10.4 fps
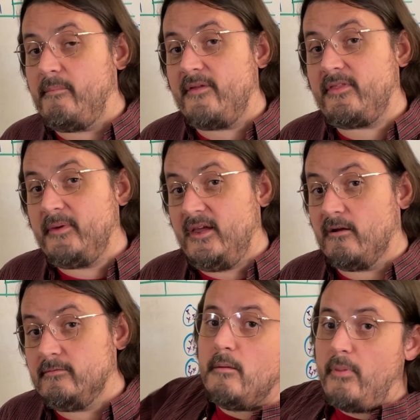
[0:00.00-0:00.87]
about them
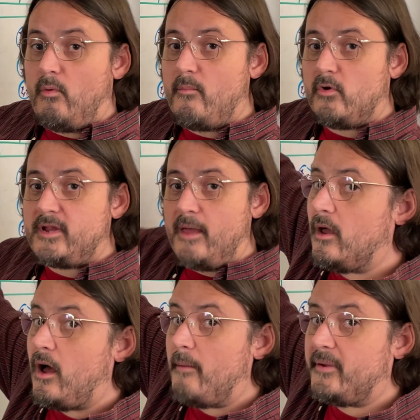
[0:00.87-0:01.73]
here. But one more time,
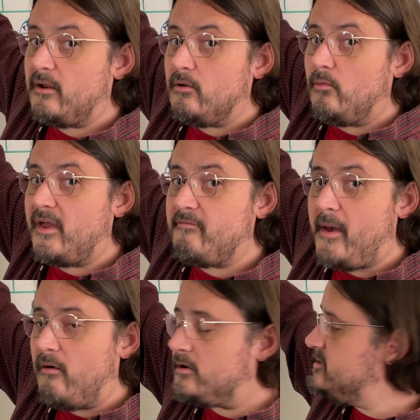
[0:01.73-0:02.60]
up here we have
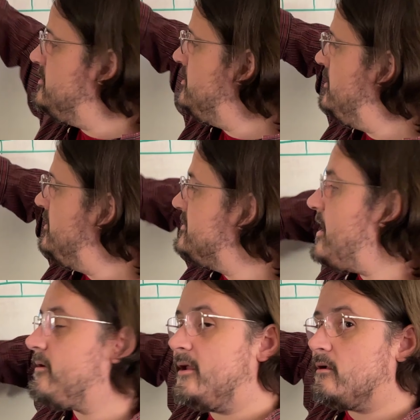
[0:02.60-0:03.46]
powers,
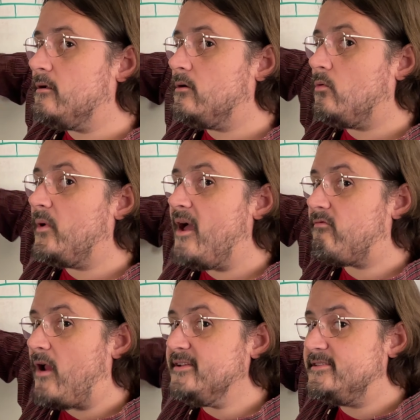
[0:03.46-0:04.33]
down here we
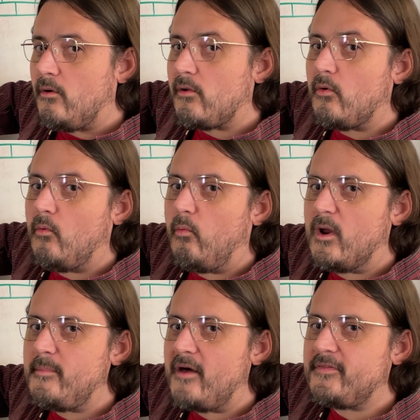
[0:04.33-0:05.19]
have rights.
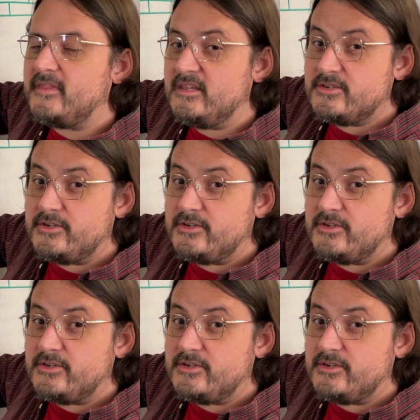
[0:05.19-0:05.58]
What about these